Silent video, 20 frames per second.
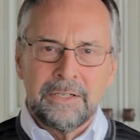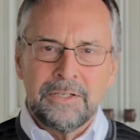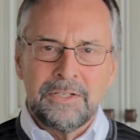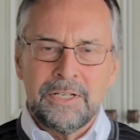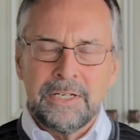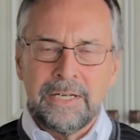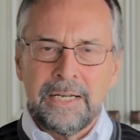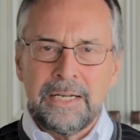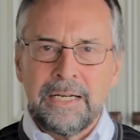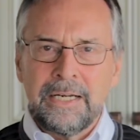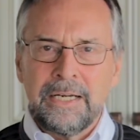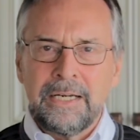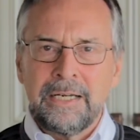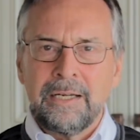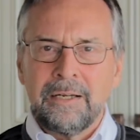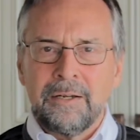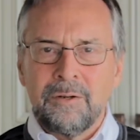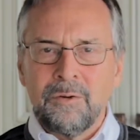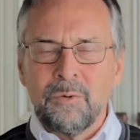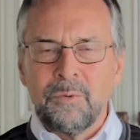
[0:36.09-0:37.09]
Today,
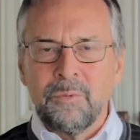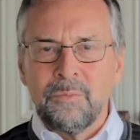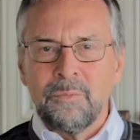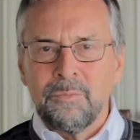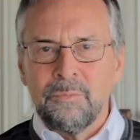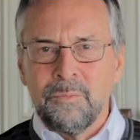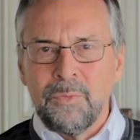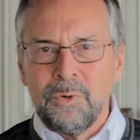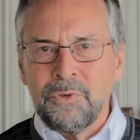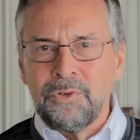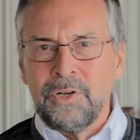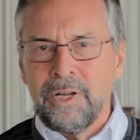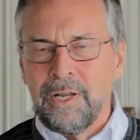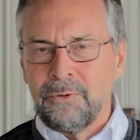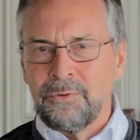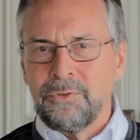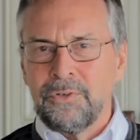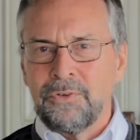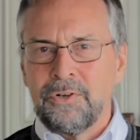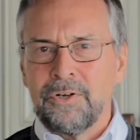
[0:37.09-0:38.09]
most
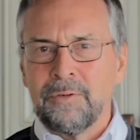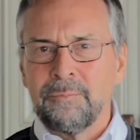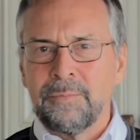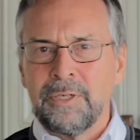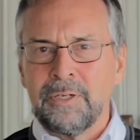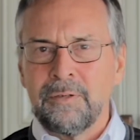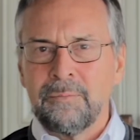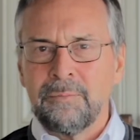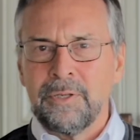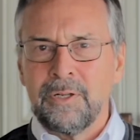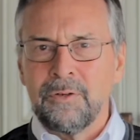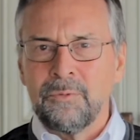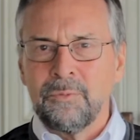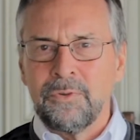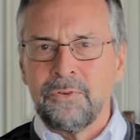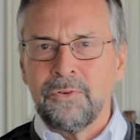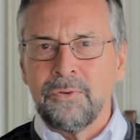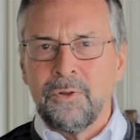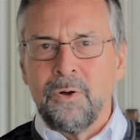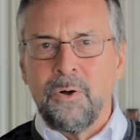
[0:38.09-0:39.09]
houses are being built
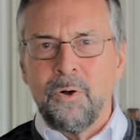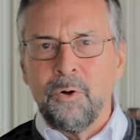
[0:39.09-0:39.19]
with